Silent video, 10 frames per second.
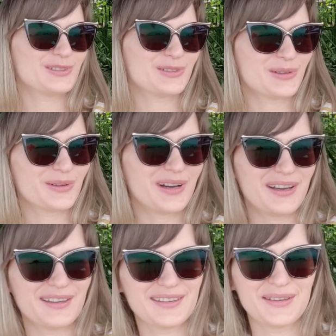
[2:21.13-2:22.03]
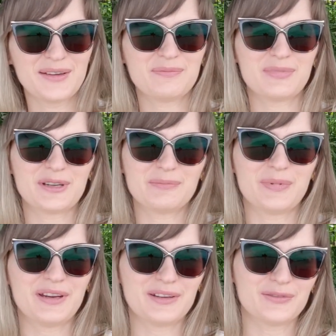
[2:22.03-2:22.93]
so I
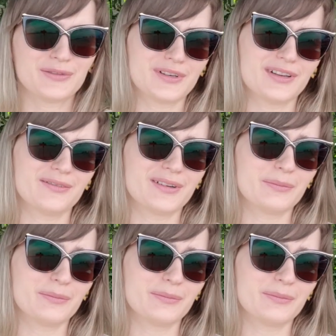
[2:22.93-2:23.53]
prepare for every